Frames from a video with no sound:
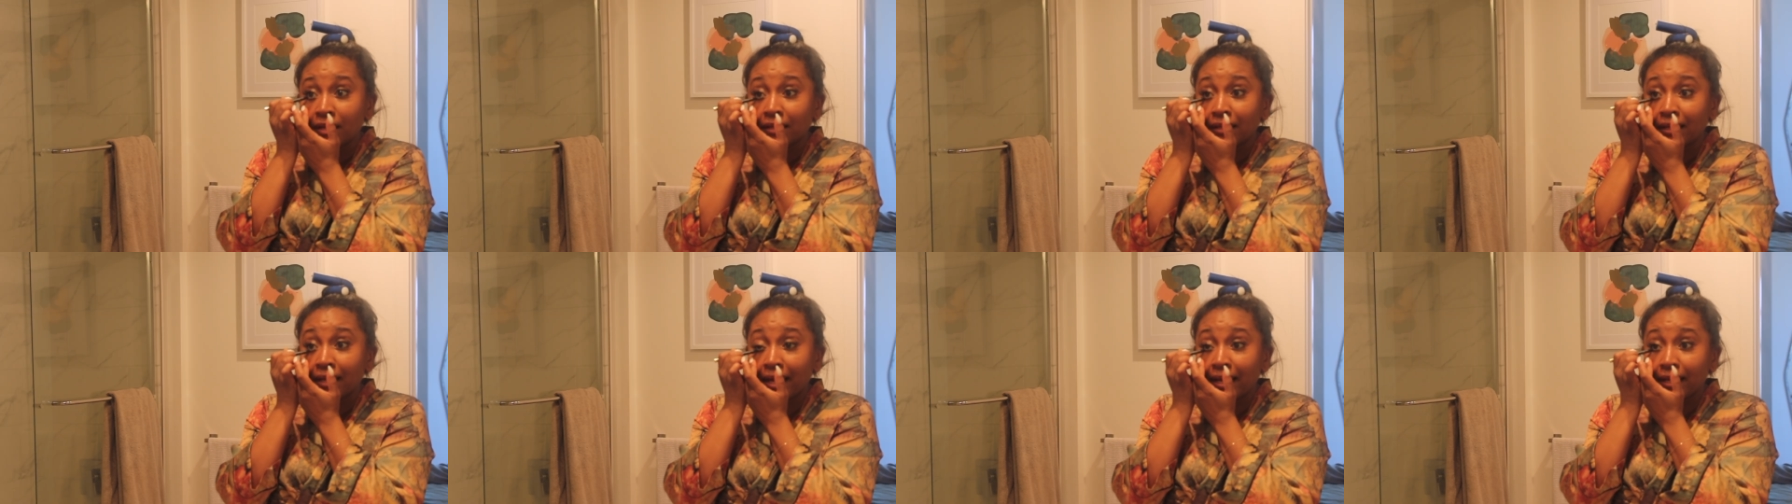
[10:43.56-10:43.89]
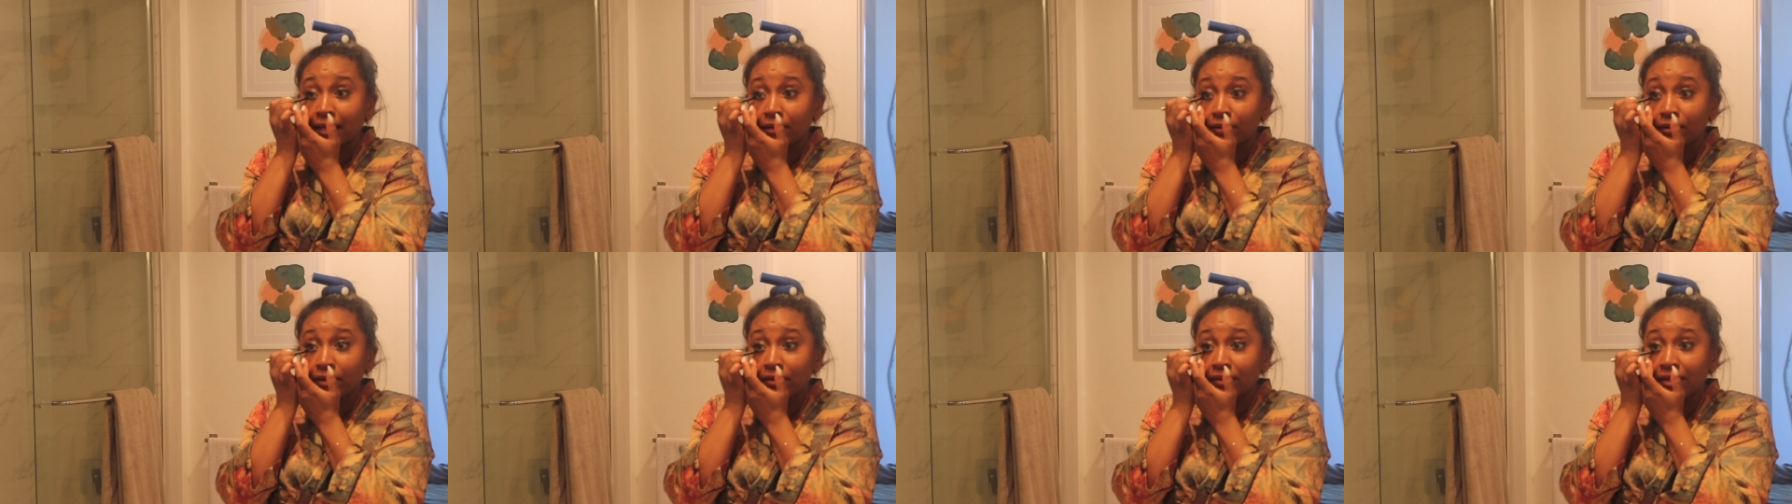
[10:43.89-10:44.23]

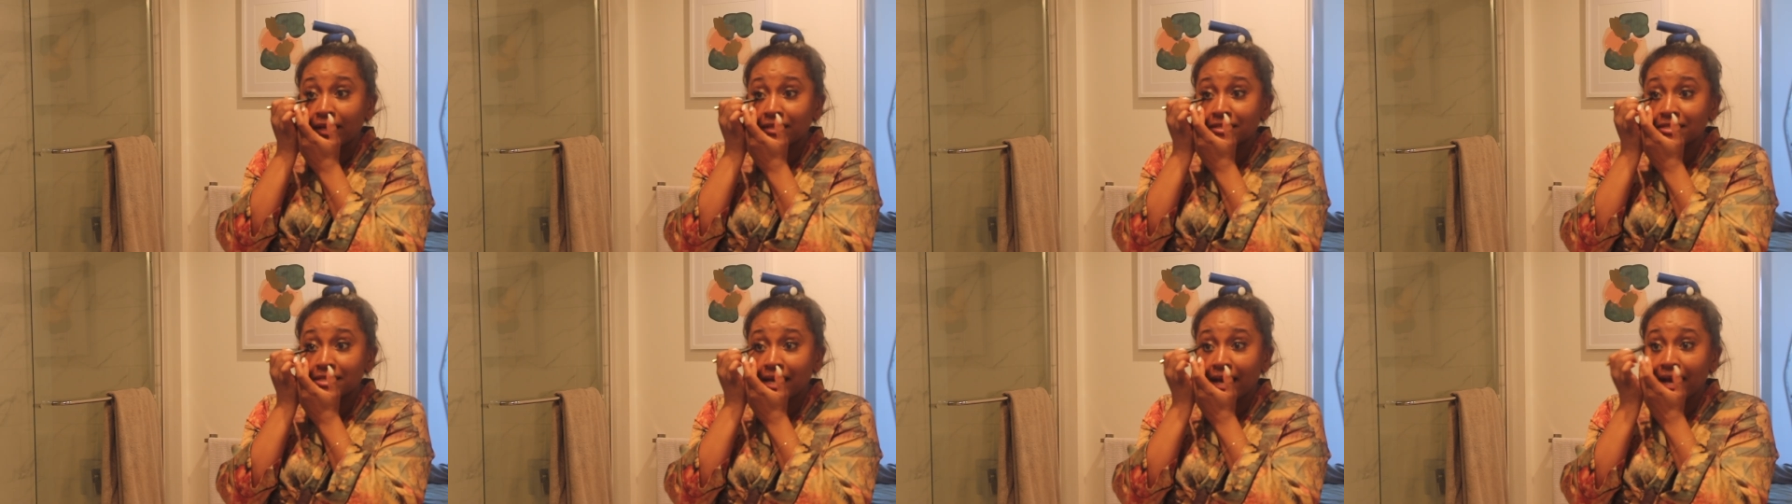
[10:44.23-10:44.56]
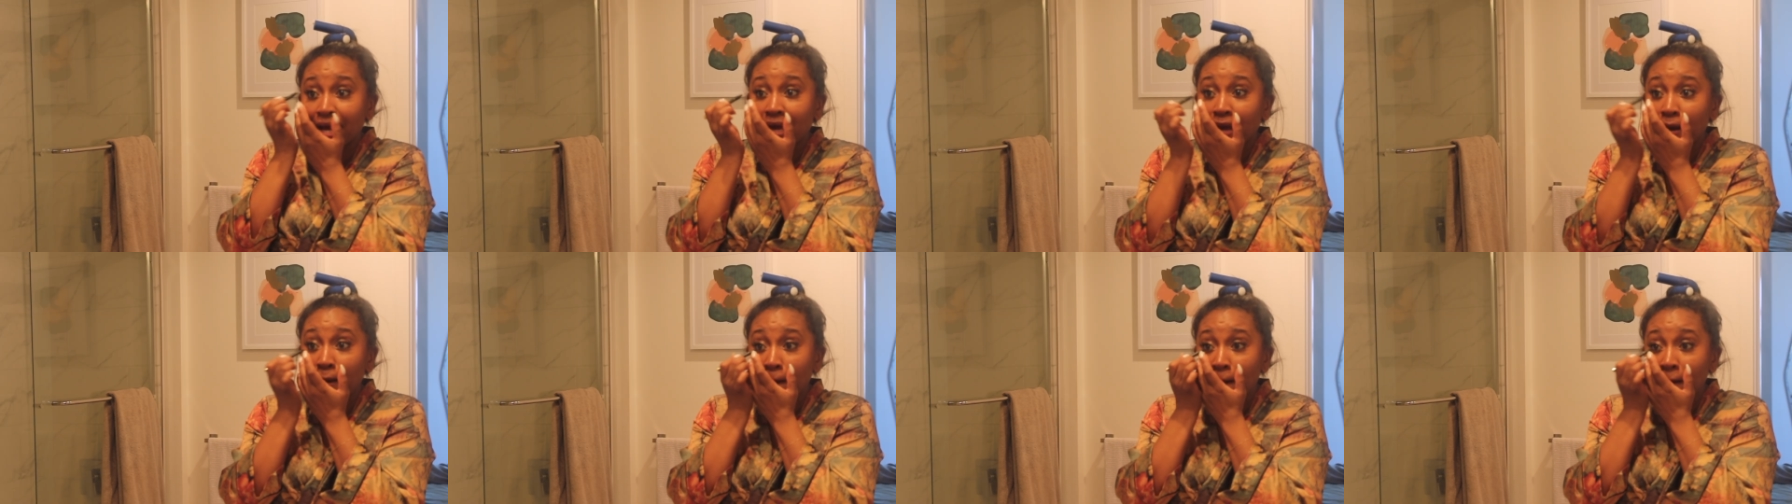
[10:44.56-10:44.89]
Like, you know that
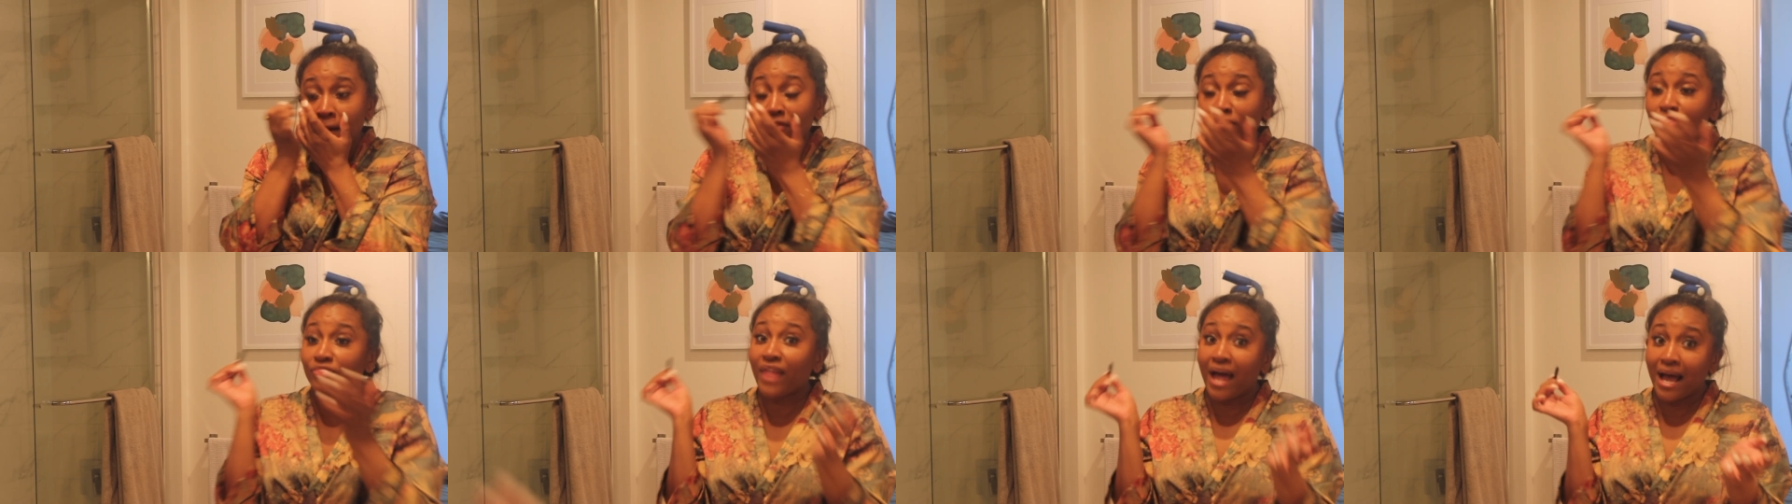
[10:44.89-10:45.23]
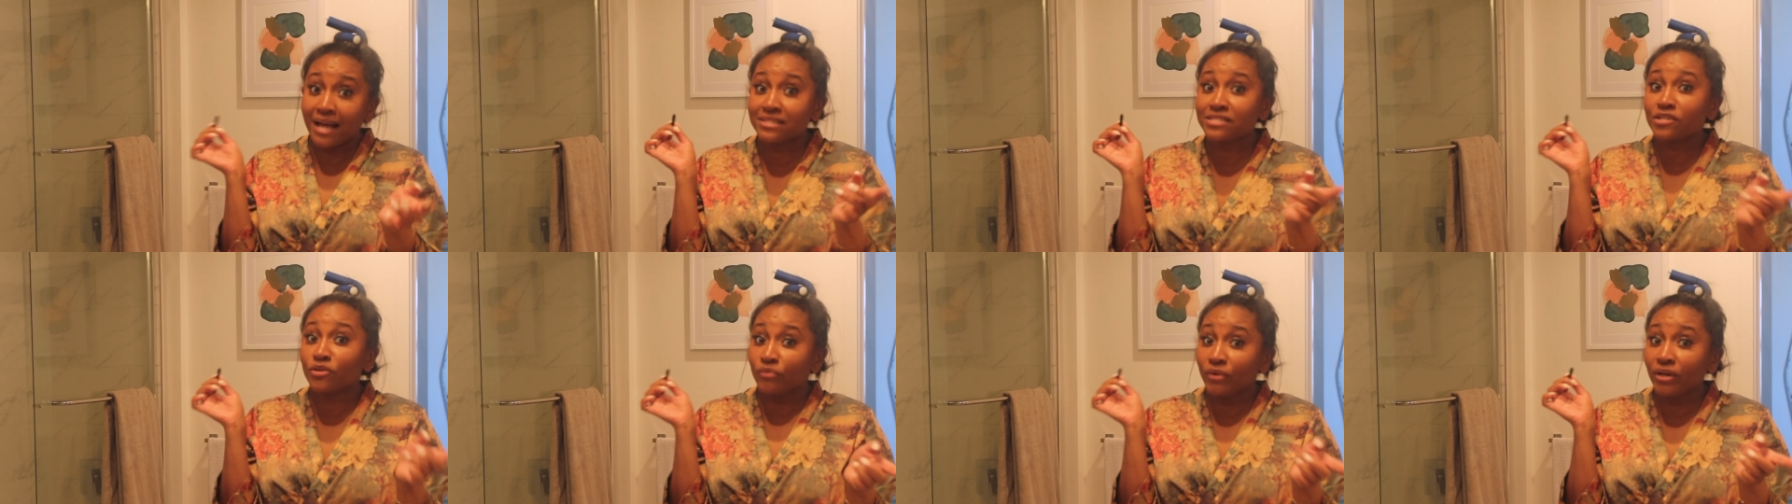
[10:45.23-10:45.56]
saying?
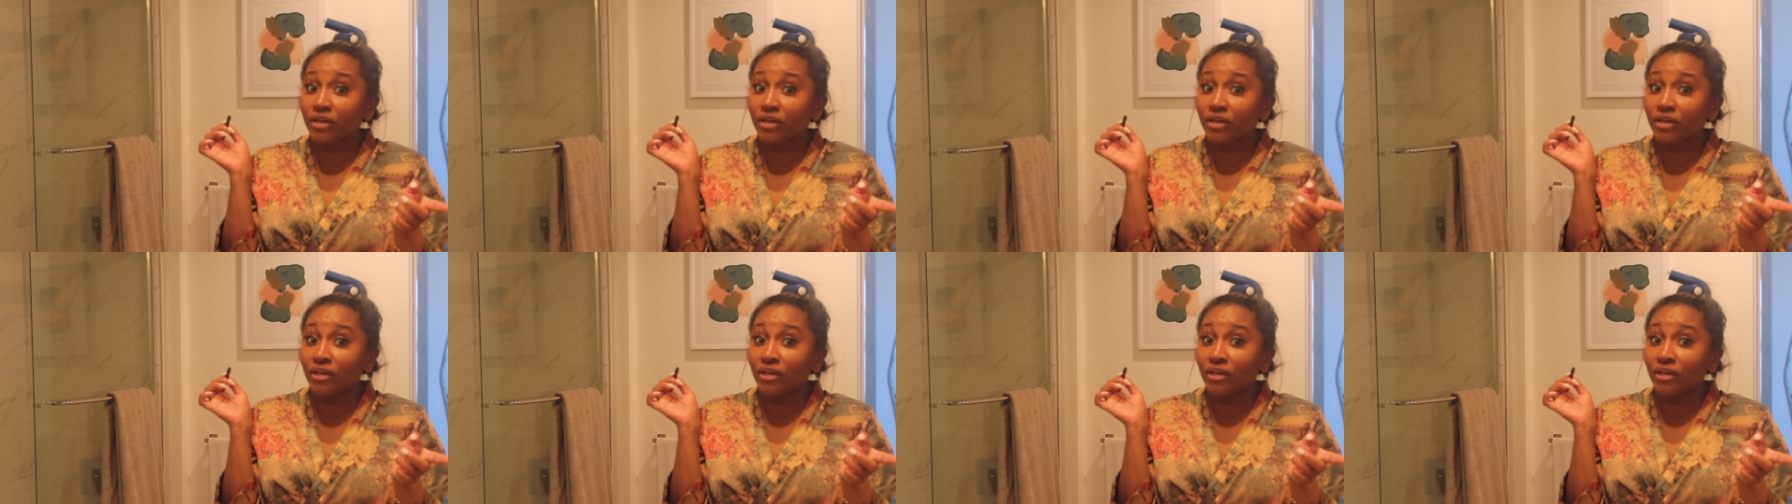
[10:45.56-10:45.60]
That's a